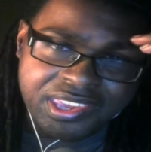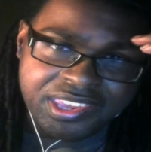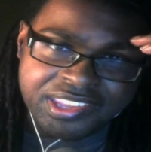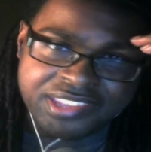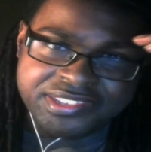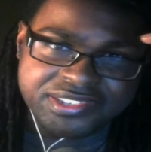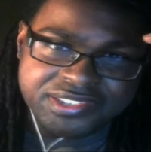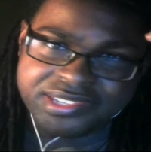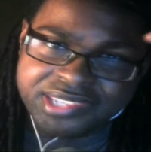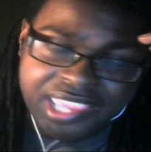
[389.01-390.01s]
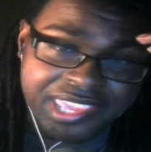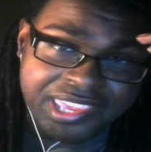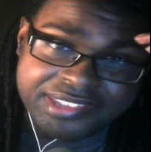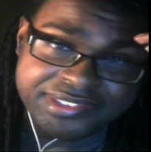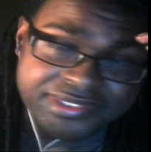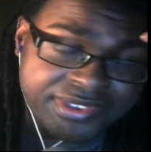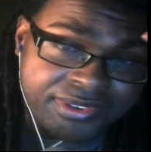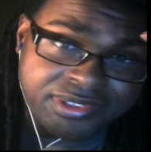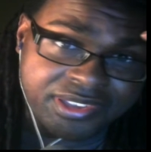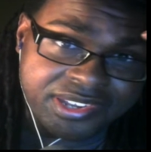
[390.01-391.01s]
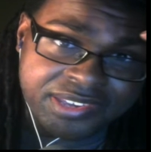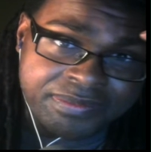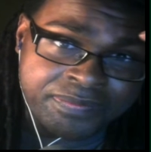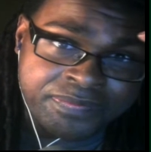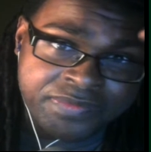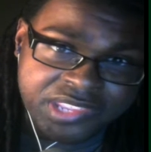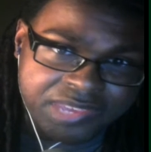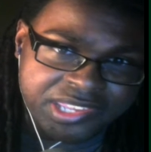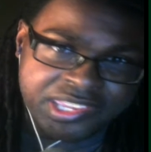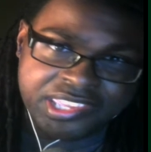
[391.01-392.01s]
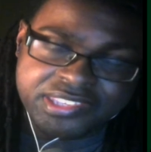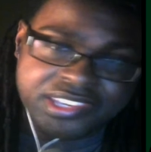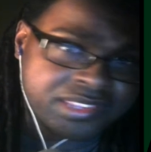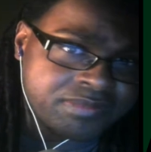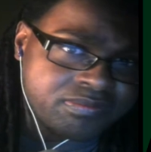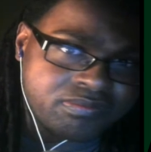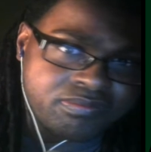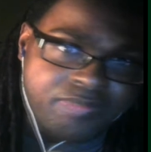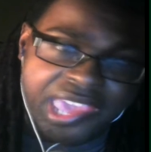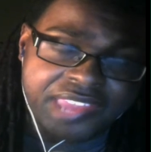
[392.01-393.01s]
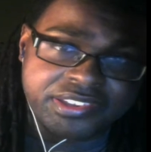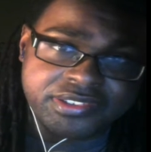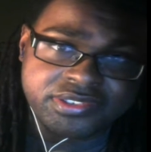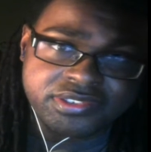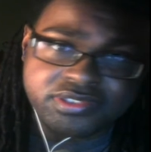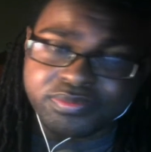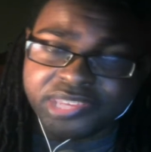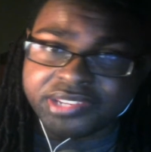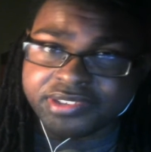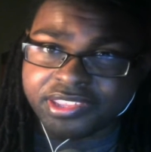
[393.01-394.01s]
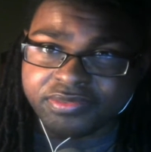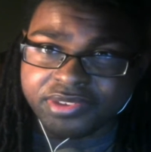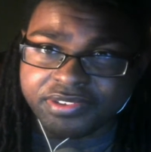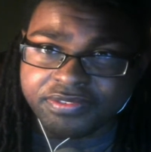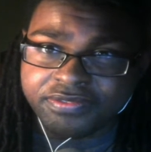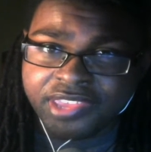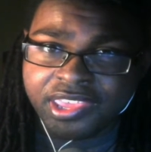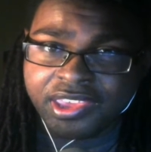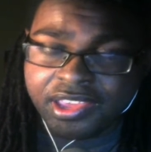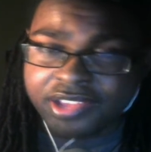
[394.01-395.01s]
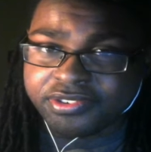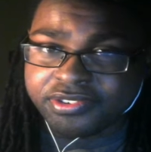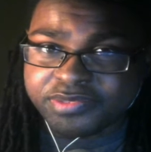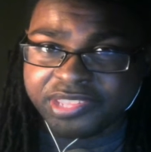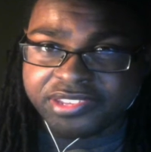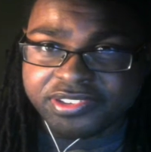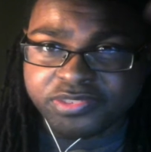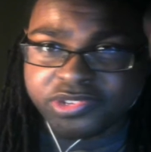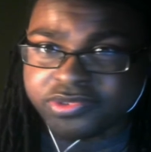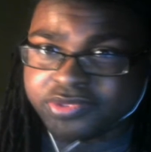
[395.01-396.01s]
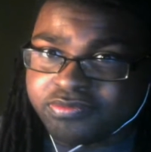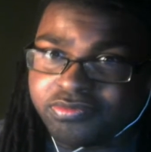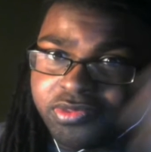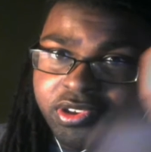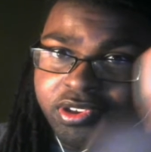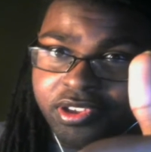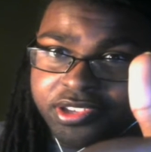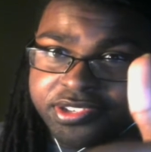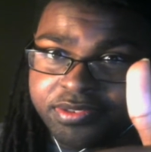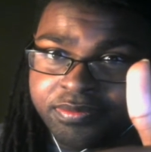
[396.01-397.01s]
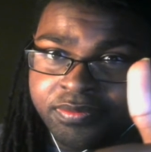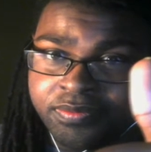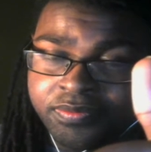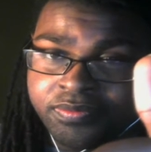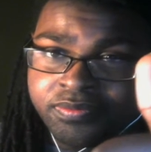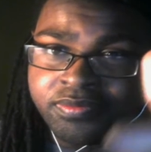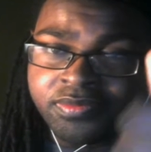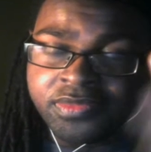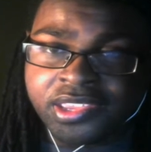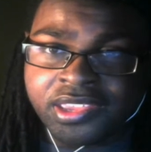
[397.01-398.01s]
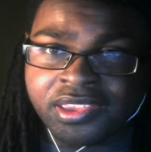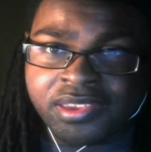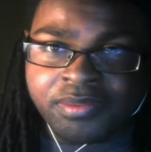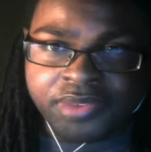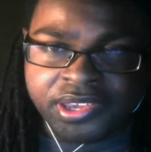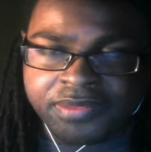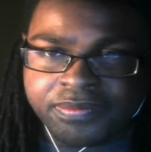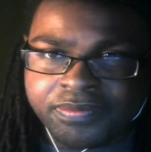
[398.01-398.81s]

it's just taking its toll on him. I mean, he did manage to beat another one of Aku's minions, which was awesome. But,